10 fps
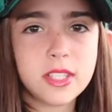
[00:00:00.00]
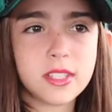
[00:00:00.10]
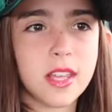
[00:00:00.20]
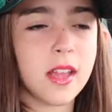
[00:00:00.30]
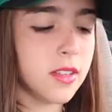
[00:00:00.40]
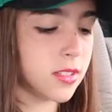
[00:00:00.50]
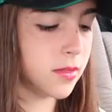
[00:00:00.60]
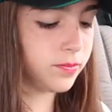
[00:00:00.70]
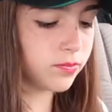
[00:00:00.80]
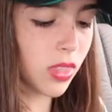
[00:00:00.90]
these things
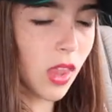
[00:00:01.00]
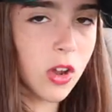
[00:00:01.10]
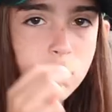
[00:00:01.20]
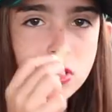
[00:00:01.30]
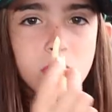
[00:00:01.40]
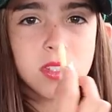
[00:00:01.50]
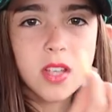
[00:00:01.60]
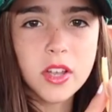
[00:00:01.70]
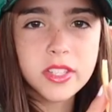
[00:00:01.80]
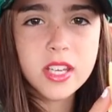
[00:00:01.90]
are so
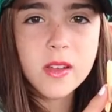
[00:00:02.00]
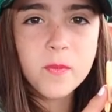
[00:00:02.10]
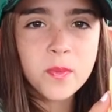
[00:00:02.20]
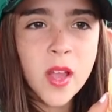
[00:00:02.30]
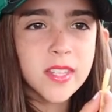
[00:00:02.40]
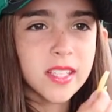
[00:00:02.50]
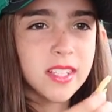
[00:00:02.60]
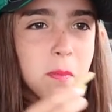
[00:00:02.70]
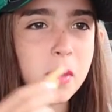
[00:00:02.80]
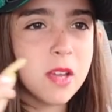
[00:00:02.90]
salty
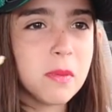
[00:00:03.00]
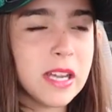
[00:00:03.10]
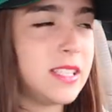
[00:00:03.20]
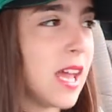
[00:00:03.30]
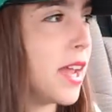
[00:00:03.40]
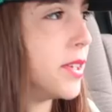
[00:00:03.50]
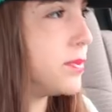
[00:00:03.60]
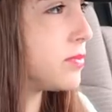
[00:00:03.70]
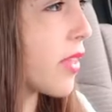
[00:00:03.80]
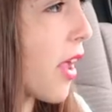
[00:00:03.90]
that they make my
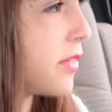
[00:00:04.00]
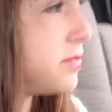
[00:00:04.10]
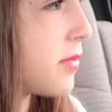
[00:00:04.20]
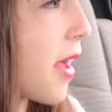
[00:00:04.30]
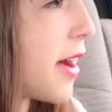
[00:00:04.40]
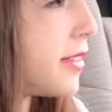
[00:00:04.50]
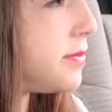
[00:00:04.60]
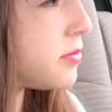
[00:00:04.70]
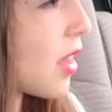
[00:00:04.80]
day.